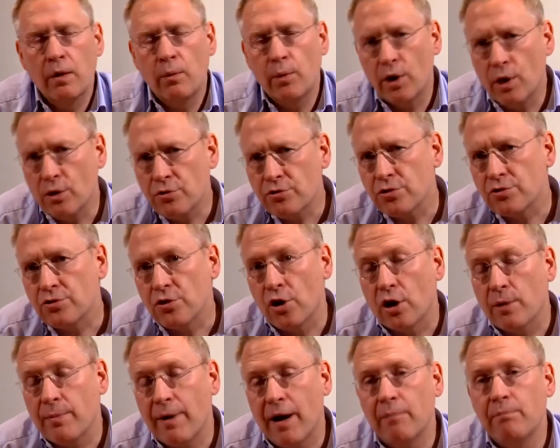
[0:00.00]
We also
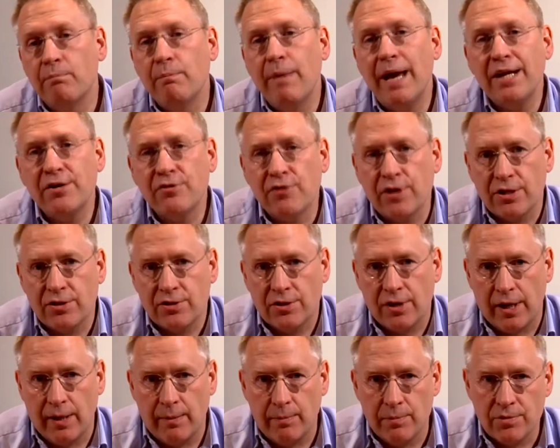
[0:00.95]
talk about matrix
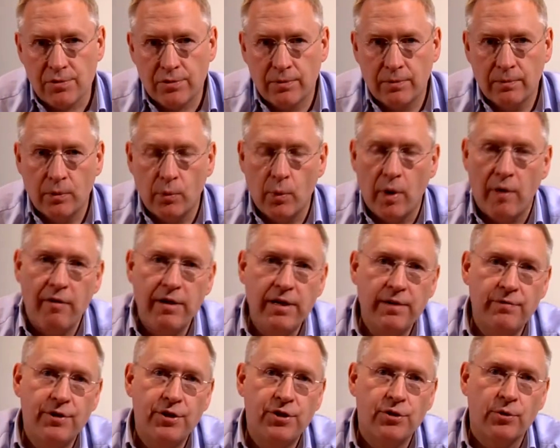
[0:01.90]
teams, where
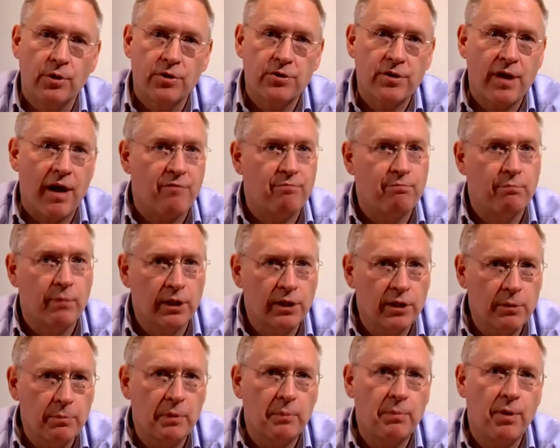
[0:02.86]
individuals have
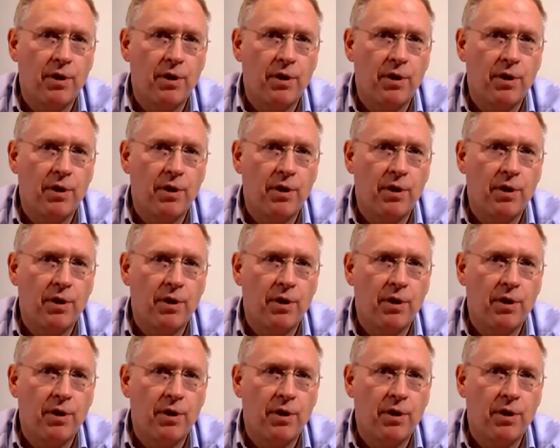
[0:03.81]
multiple